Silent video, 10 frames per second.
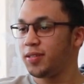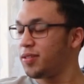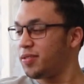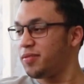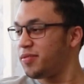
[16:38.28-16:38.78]
oh,
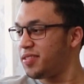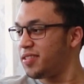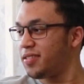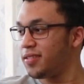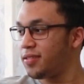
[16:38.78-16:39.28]
no, it's
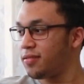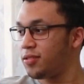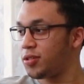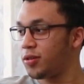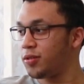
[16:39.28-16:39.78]
just a little
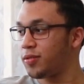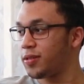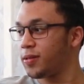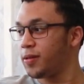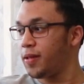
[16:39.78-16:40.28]
joke.